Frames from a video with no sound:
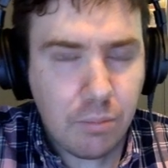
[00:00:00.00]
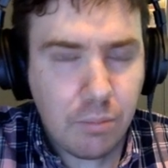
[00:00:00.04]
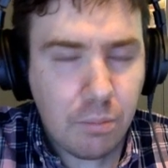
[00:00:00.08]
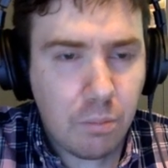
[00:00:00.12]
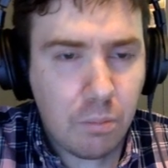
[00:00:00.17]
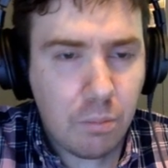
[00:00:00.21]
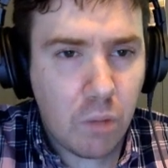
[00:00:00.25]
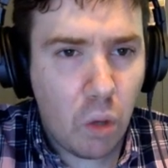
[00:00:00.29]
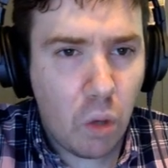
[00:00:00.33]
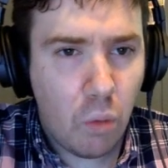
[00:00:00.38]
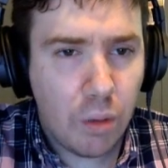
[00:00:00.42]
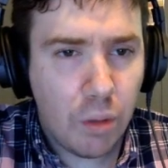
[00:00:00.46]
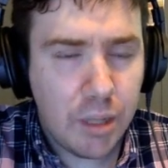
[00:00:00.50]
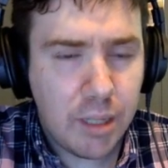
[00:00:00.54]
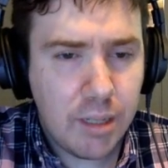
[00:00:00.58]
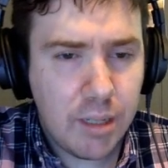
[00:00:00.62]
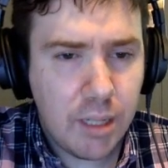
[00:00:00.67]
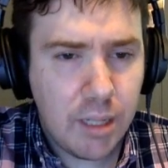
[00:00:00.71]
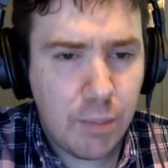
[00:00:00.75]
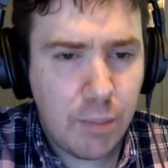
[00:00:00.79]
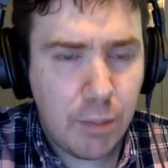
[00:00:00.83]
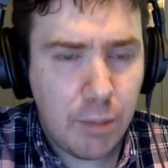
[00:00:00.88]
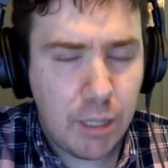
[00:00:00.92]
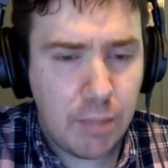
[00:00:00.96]
What this does
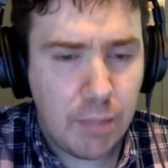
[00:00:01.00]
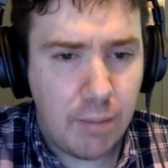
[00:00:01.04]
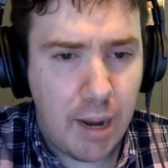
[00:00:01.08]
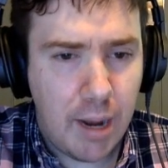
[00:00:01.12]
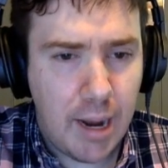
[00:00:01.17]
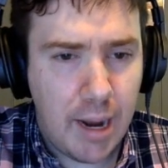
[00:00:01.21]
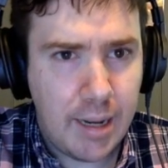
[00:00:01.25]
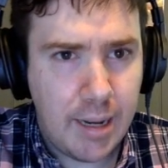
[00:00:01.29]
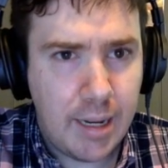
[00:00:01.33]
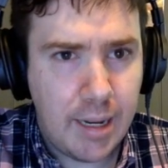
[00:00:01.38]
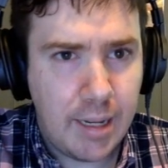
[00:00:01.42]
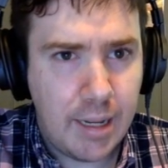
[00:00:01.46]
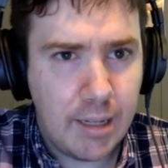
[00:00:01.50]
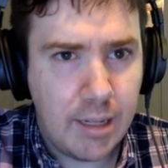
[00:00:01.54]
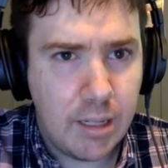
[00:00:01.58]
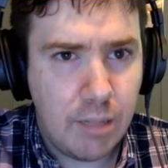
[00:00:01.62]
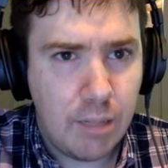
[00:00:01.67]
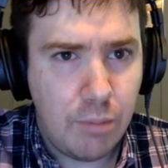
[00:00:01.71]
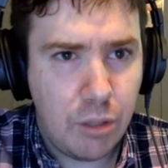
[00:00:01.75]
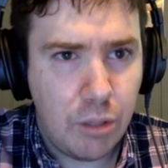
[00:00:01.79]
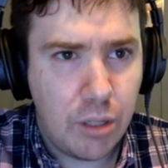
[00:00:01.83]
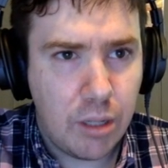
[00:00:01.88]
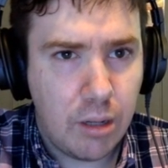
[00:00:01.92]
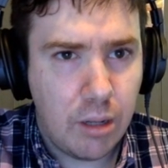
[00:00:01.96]
bring to mind is the
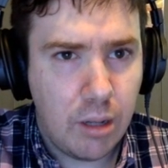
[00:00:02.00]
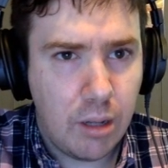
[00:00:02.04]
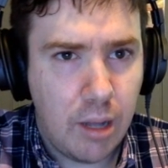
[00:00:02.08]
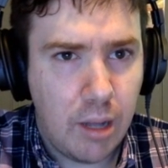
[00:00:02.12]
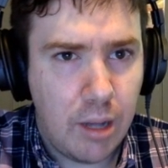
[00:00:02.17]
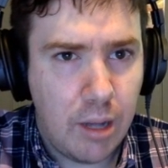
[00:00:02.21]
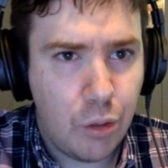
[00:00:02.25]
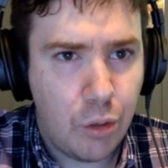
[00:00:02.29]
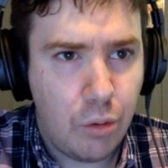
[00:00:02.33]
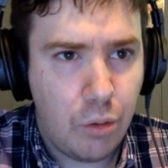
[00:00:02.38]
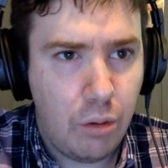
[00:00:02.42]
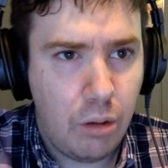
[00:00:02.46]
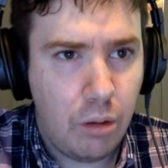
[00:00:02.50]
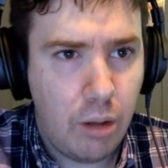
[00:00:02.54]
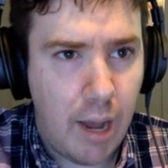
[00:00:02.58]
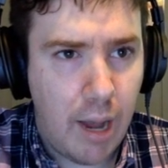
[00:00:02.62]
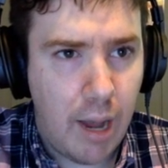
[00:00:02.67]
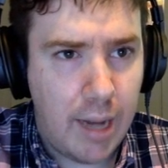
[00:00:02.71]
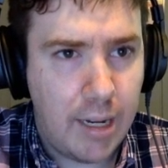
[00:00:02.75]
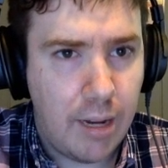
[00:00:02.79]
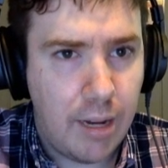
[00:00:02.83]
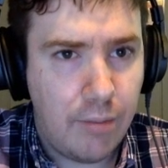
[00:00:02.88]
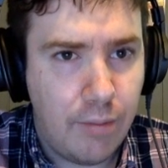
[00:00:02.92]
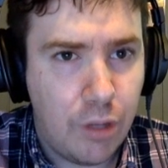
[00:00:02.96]
musicological
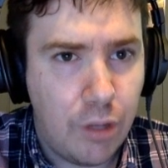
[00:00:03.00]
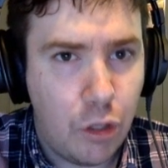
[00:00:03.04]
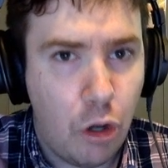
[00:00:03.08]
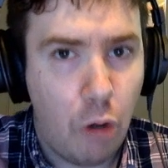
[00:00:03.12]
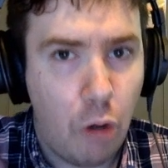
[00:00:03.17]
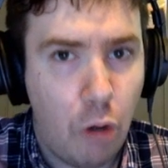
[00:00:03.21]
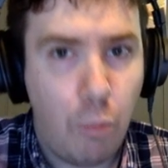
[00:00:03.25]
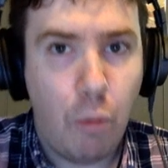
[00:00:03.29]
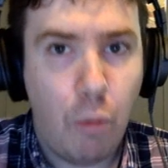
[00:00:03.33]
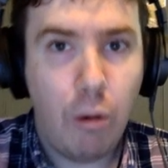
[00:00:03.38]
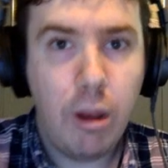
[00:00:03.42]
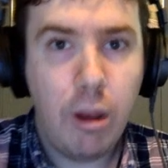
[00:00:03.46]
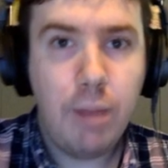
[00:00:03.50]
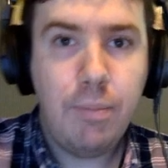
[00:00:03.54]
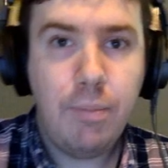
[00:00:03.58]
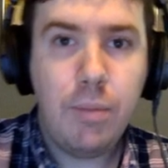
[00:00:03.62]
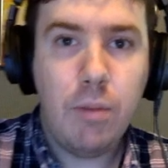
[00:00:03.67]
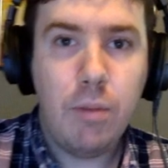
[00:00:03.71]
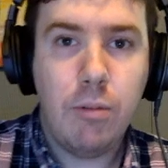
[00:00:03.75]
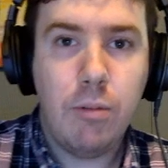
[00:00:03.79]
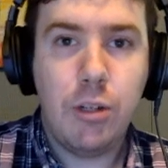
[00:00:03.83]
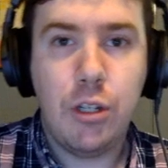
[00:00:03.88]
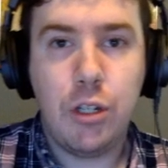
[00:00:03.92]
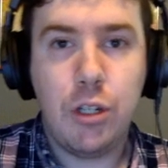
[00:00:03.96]
idea of the topoi,
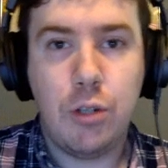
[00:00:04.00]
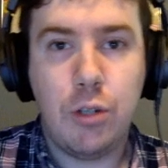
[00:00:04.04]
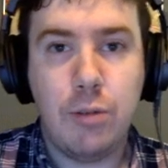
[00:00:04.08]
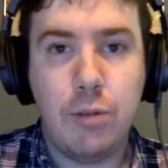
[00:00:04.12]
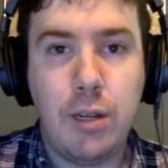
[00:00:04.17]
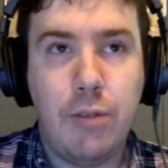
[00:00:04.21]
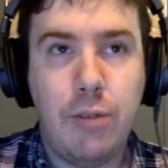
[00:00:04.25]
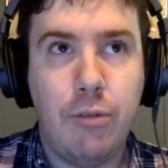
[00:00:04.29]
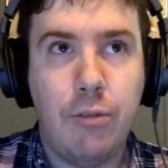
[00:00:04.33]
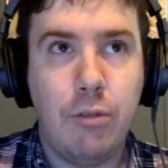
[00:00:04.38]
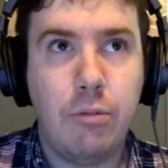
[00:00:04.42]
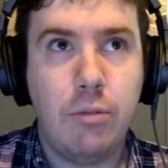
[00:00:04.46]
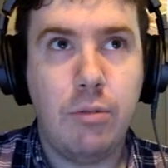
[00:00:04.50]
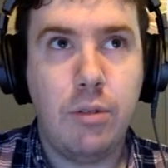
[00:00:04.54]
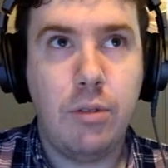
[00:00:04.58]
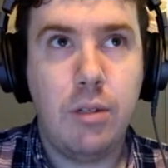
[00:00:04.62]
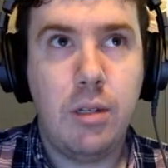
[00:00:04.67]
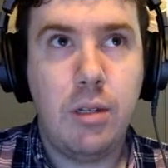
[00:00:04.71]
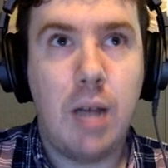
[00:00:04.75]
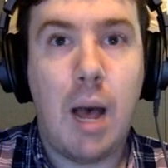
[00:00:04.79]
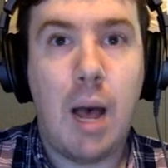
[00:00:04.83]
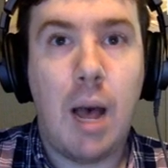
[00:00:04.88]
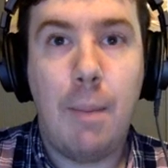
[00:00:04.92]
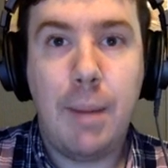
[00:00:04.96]
which is Greek for
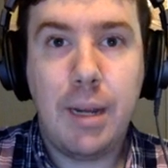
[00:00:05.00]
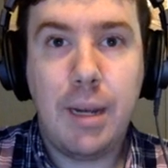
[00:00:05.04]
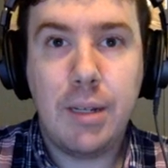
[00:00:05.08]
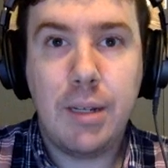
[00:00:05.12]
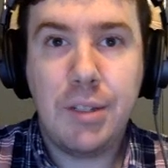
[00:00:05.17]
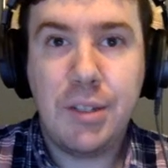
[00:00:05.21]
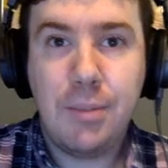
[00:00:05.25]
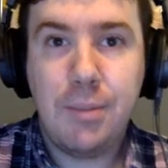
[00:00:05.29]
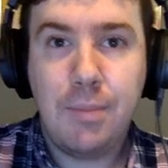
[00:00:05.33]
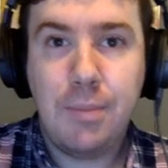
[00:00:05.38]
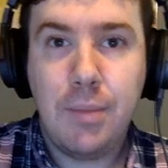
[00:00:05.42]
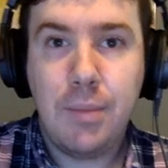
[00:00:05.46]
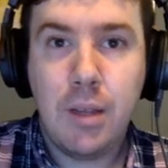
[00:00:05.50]
topics.